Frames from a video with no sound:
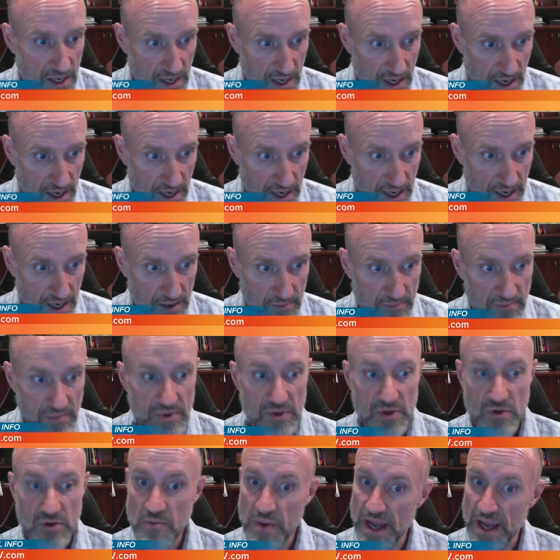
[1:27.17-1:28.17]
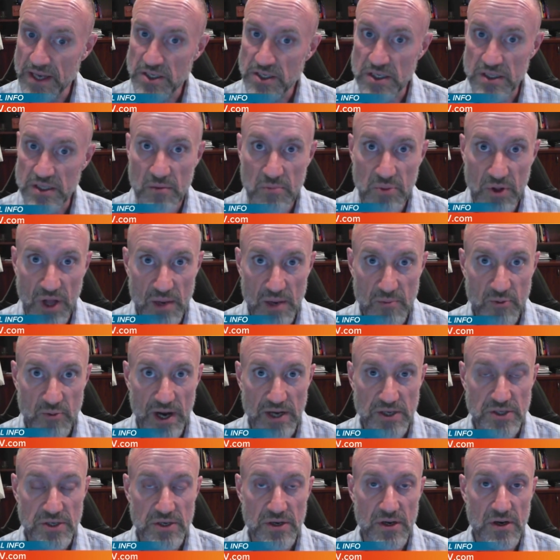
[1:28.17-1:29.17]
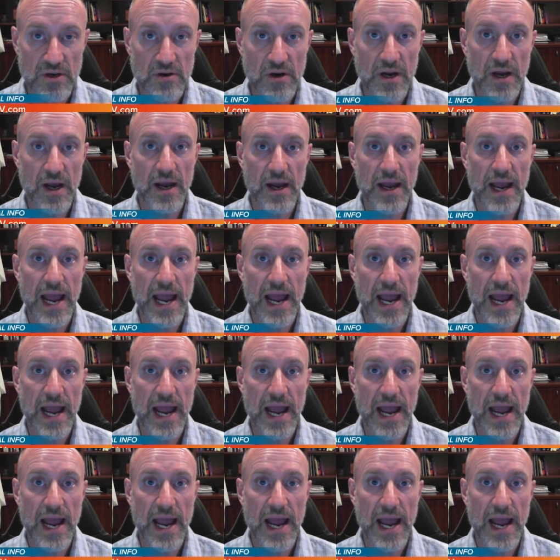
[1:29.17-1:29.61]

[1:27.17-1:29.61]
um, you mentioned the blood pressure uh,